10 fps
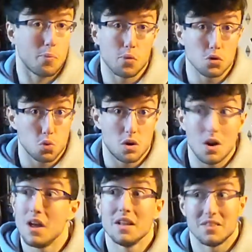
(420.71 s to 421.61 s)
the point
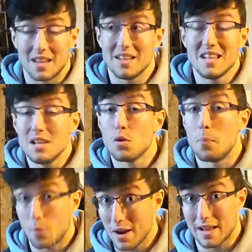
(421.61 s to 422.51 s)
where they need a
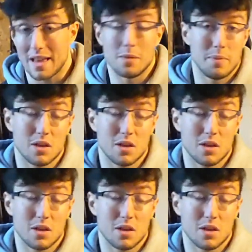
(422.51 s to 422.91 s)
break,